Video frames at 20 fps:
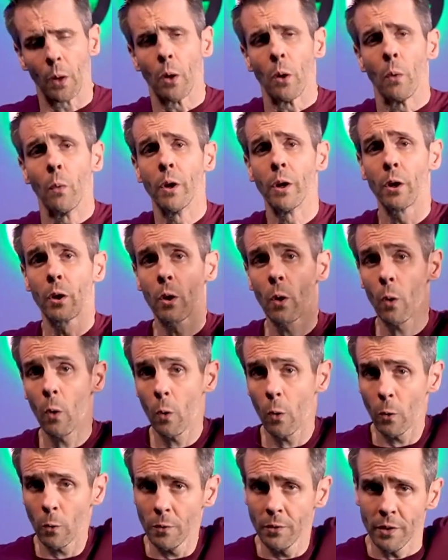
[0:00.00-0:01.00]
when you're
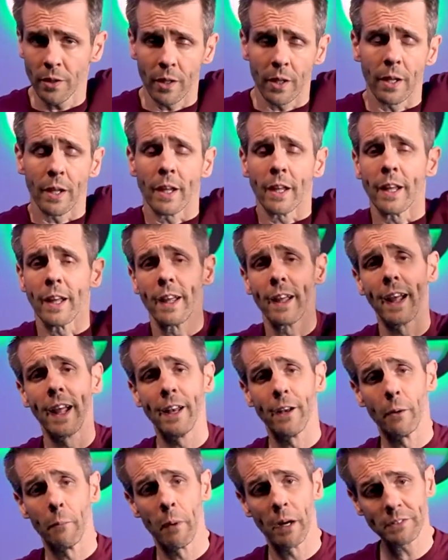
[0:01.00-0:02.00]
cold and
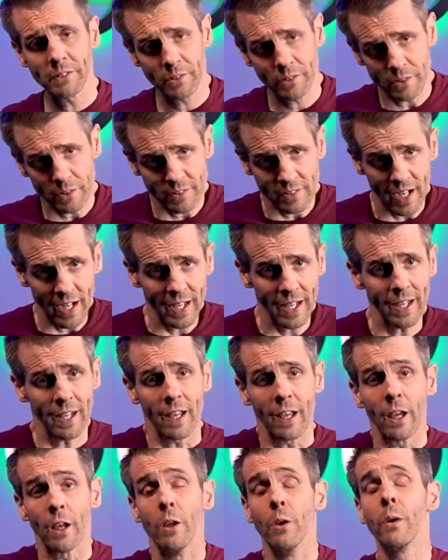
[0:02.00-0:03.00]
your muscles are tight,
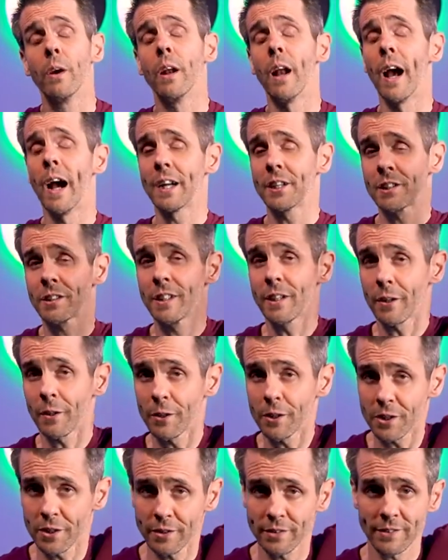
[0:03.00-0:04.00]
you can actually
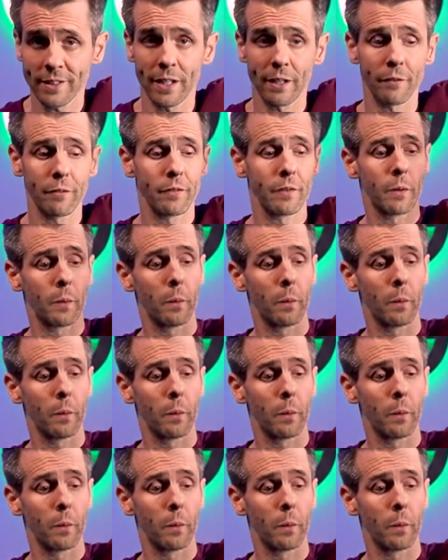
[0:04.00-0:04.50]
hurt yourself.